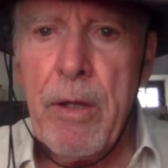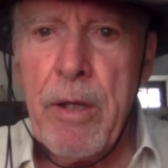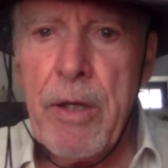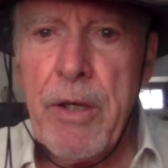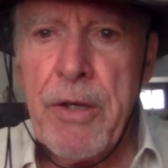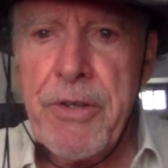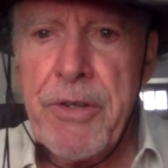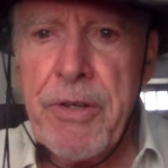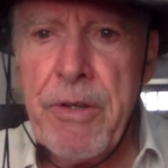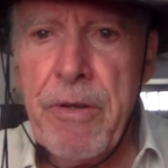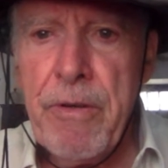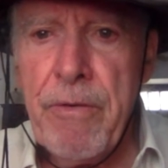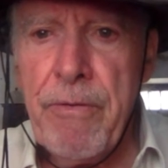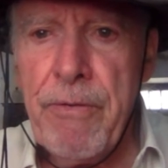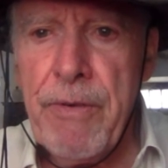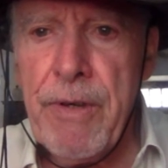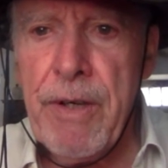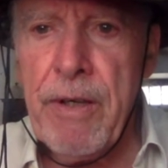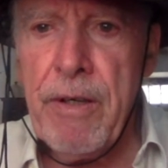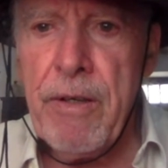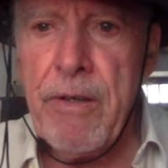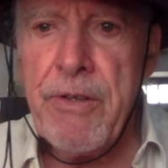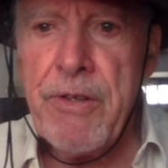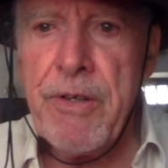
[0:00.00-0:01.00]
it's going to
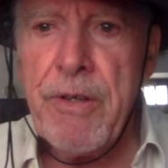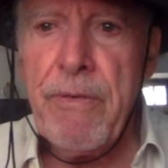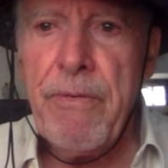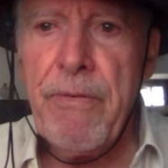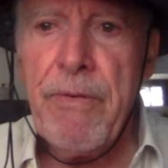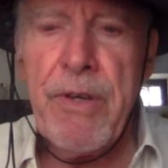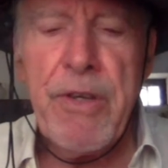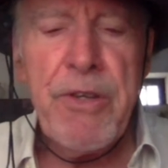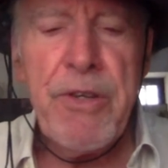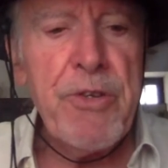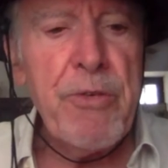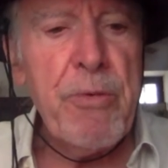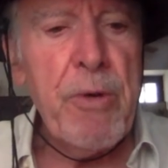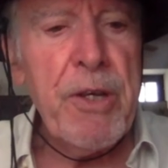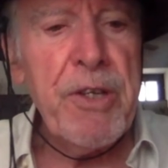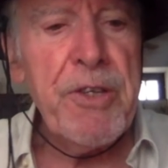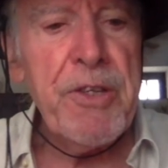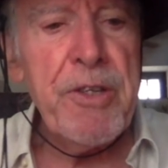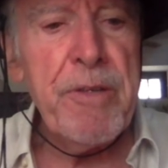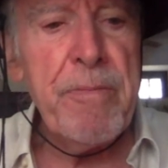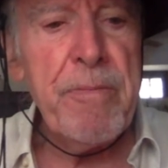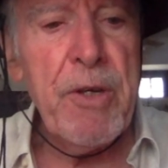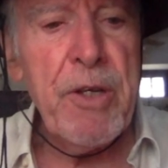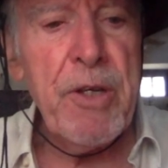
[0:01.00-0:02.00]
feel as if there's twice
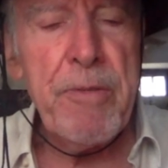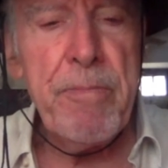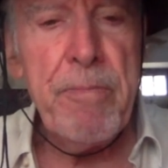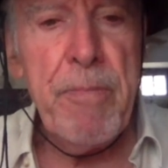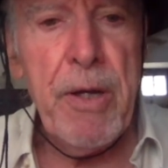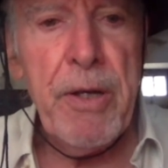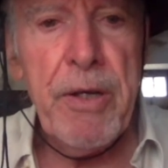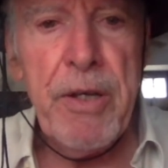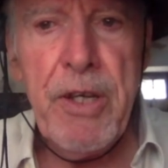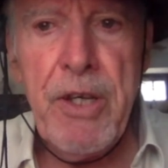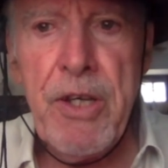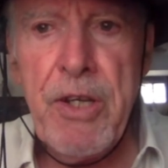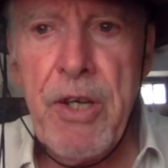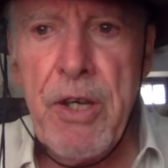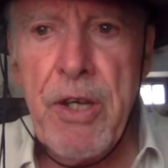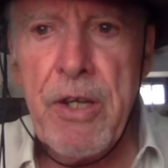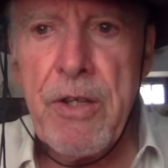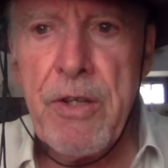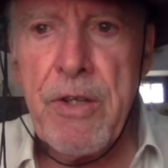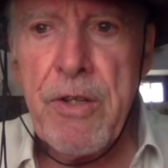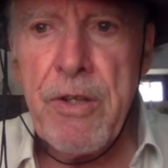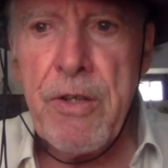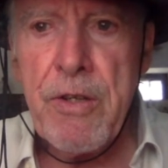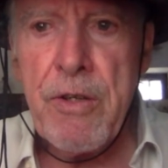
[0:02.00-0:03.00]
as much money
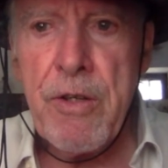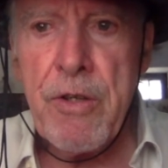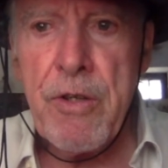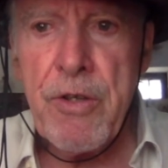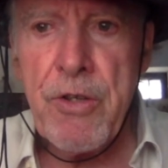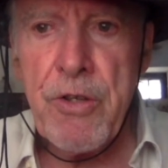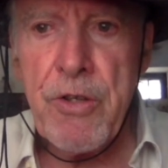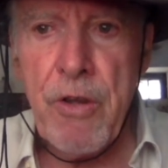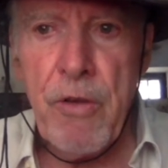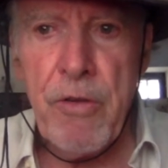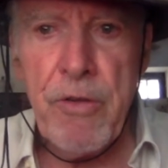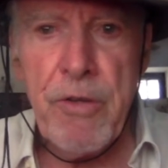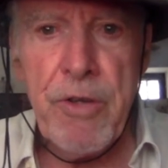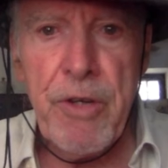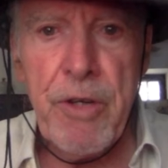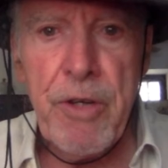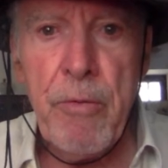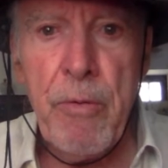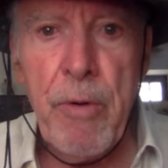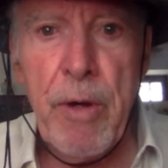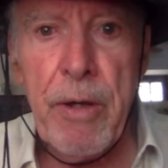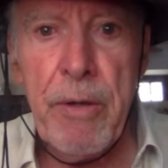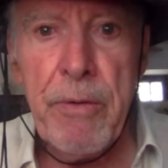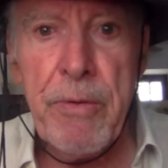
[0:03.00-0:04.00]
sloshing
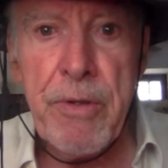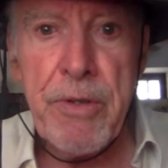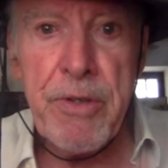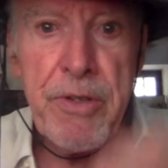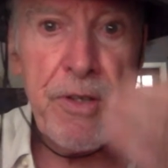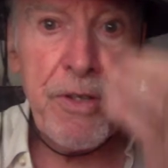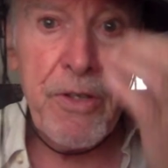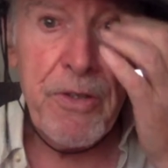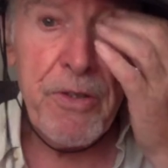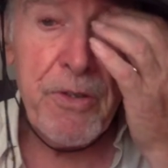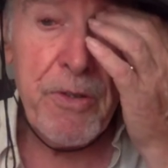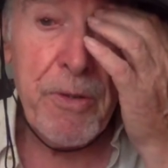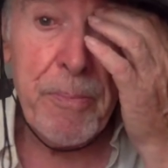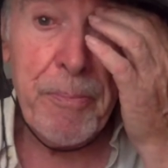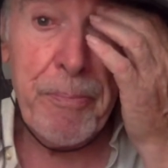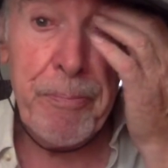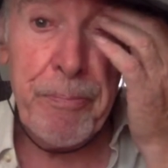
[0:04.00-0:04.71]
around the system.